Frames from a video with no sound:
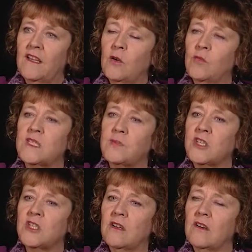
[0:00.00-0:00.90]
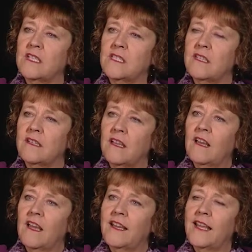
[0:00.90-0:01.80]
and we specialise in
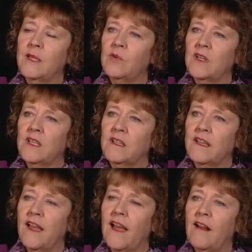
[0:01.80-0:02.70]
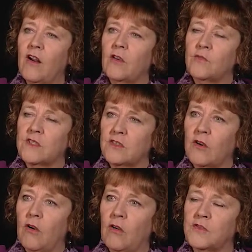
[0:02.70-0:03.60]
enabling care home
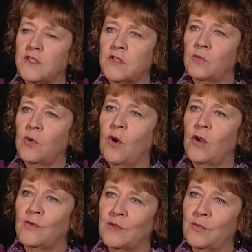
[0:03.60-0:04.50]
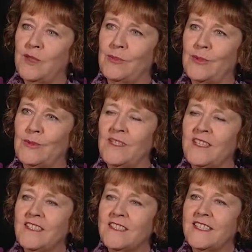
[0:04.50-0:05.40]
staff to support older people
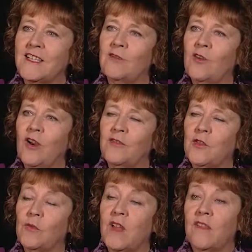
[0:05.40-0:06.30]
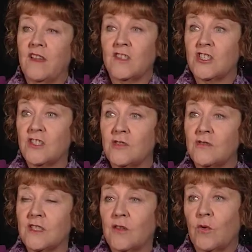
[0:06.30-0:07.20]
to live life the way they
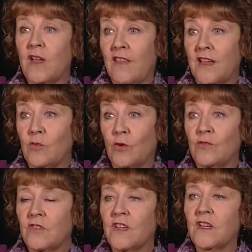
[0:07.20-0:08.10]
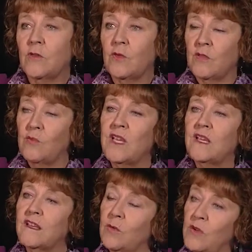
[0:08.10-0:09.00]
choose, in the way they want, with
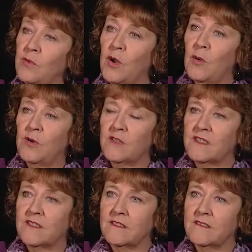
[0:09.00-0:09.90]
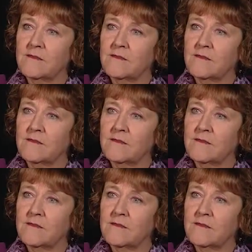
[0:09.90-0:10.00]
meaning and with purpose.